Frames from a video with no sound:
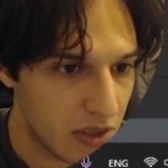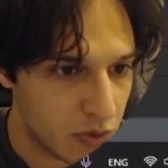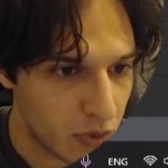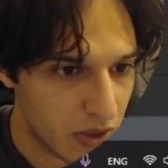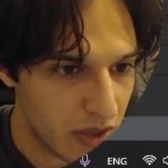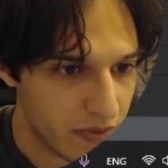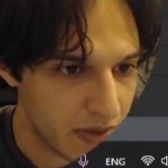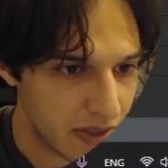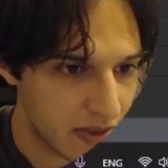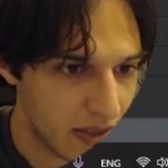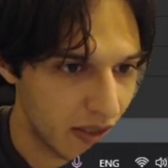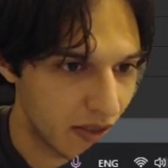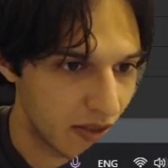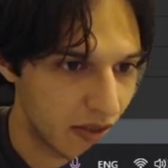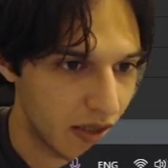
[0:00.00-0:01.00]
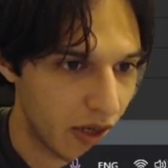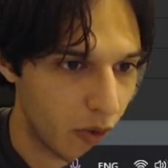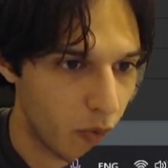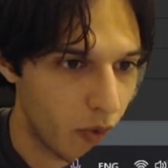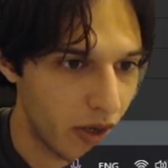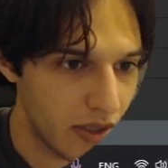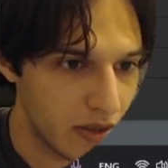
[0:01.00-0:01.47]
will give us these like
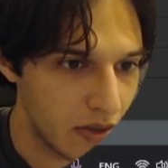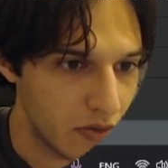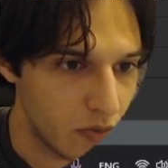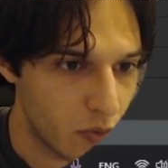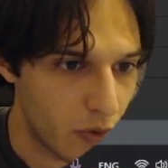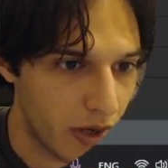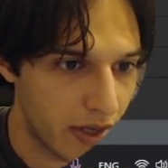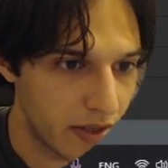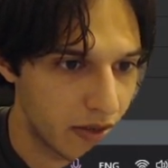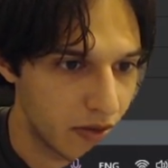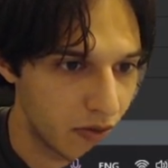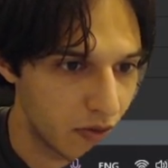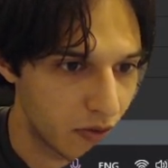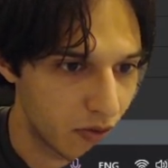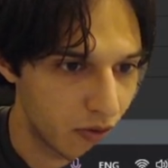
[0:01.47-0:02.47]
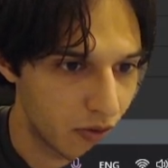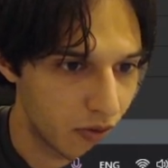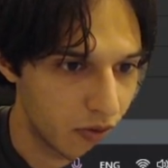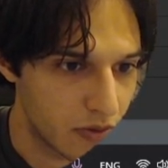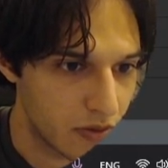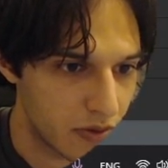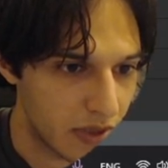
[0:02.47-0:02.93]
1, 1,
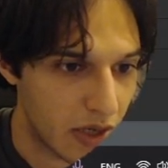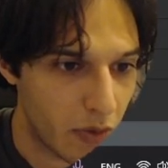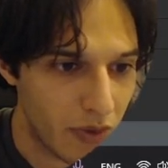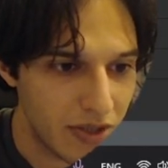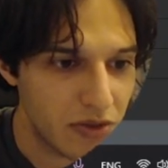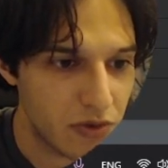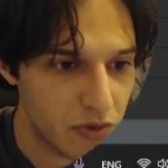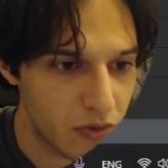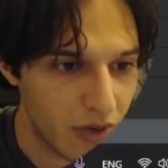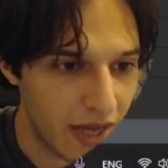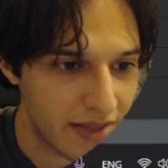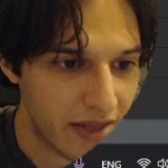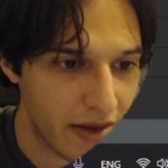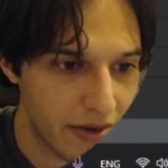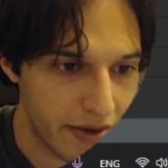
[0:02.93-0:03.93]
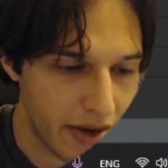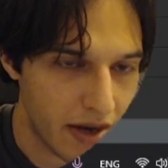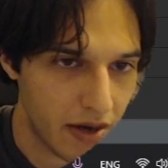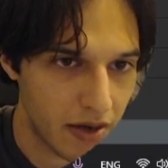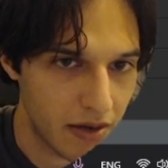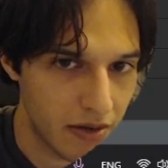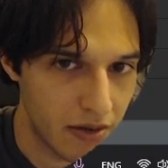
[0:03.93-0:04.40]
2, like 1, 2, and a
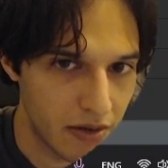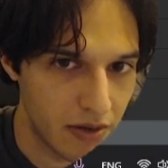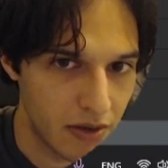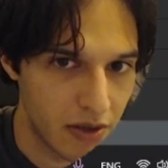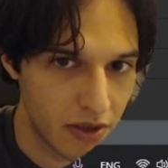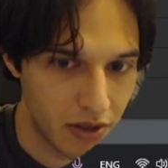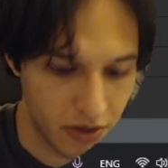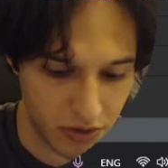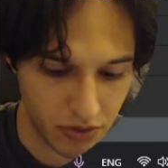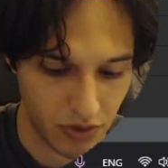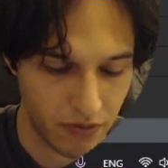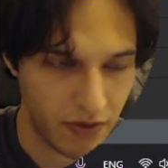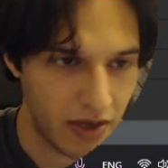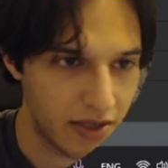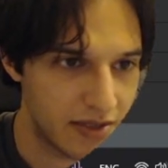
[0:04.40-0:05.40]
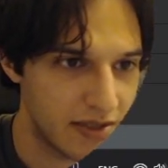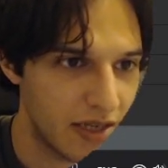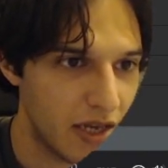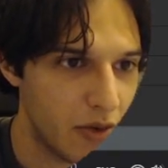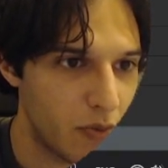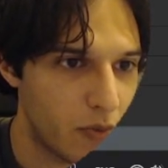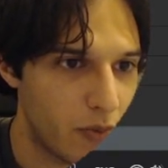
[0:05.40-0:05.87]
null. So if I
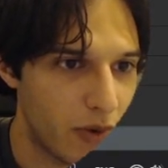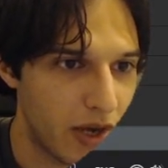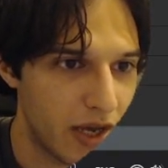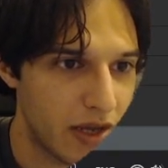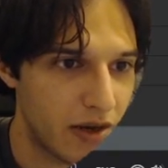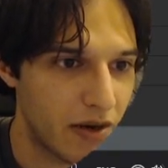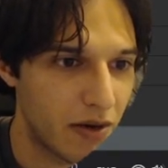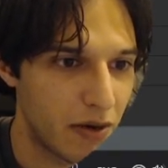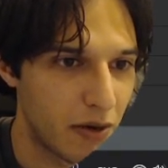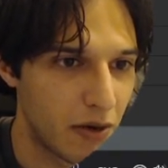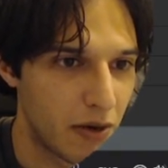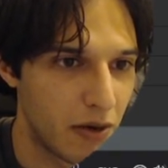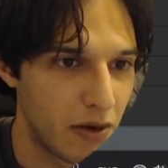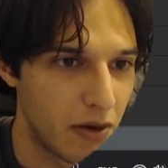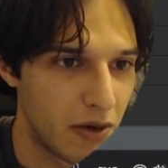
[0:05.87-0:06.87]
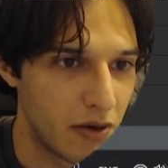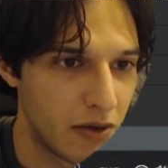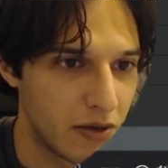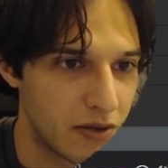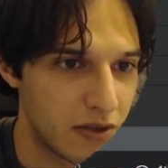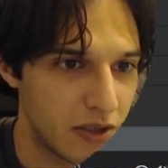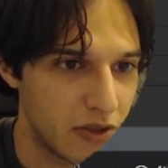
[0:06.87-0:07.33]
say where
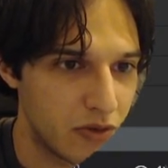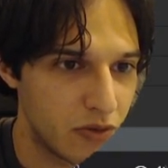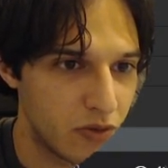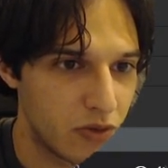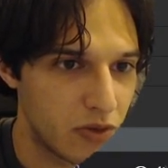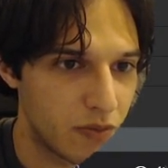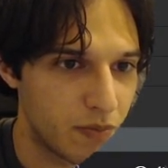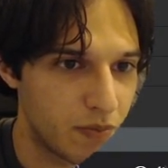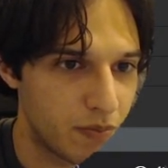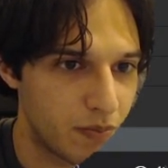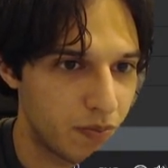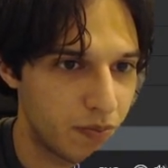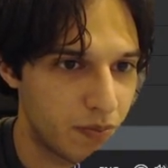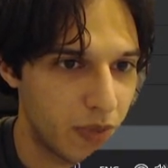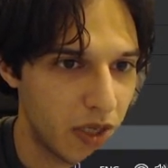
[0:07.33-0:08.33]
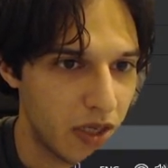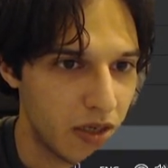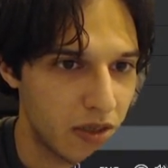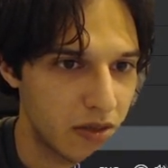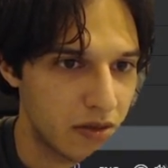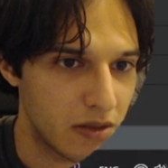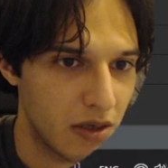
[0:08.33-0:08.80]

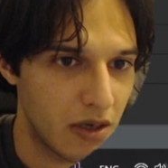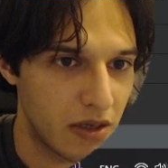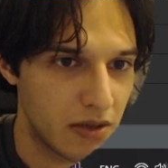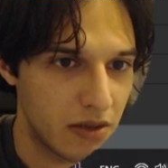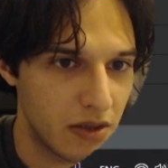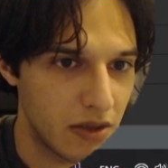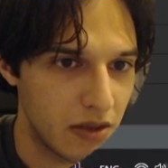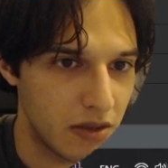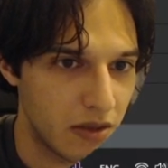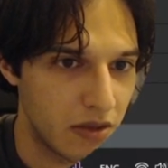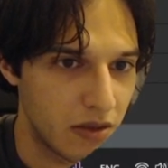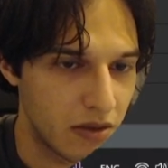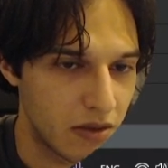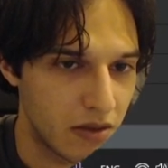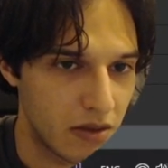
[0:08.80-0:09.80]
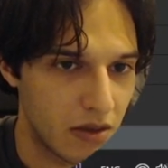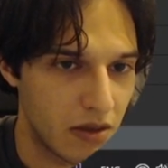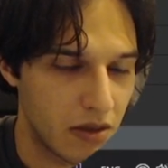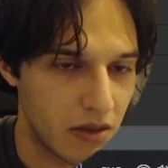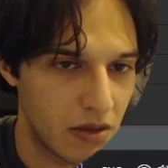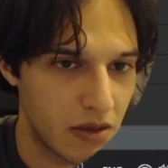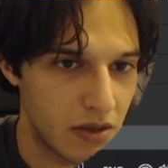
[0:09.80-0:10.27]
c2.parent ID
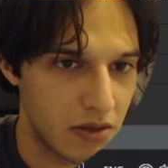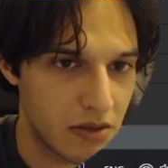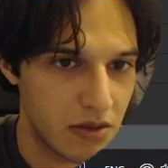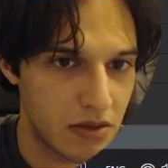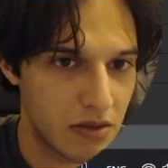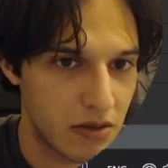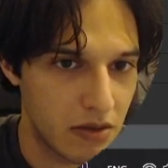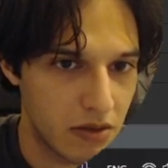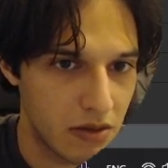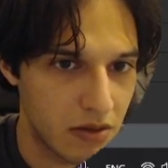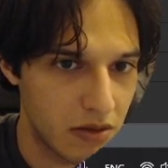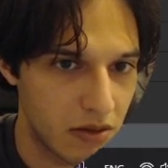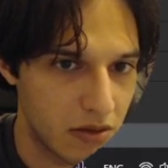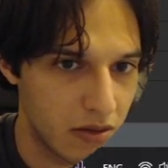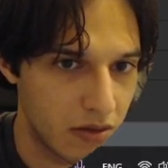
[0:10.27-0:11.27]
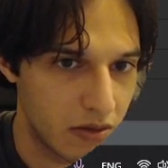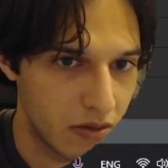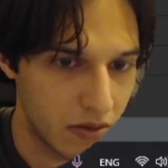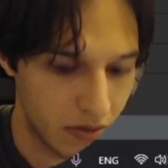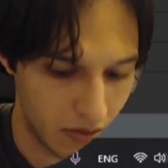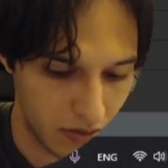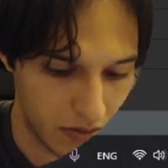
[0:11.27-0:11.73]
is
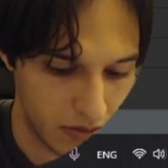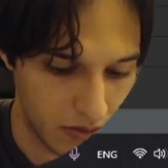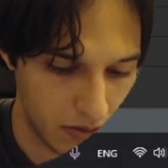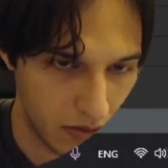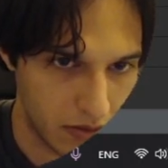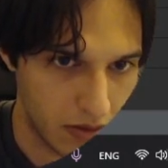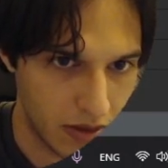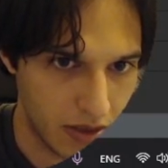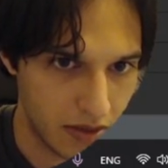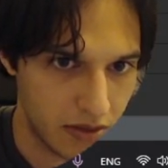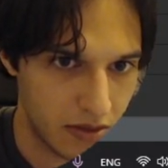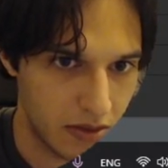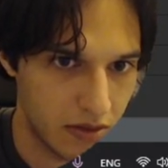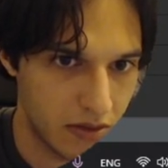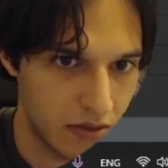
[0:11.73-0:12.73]
not